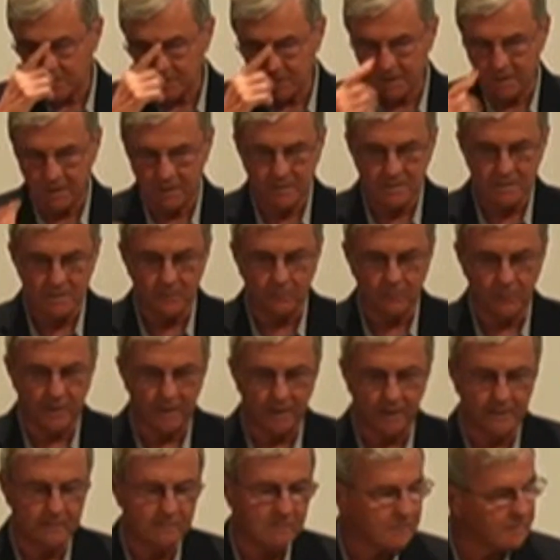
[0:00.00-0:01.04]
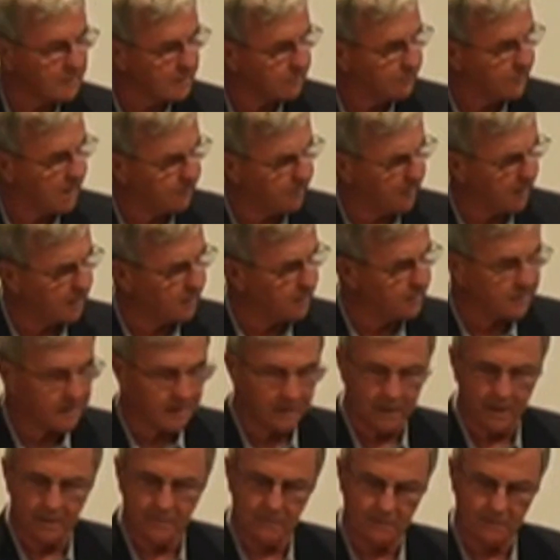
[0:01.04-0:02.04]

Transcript: he's the one people are looking at,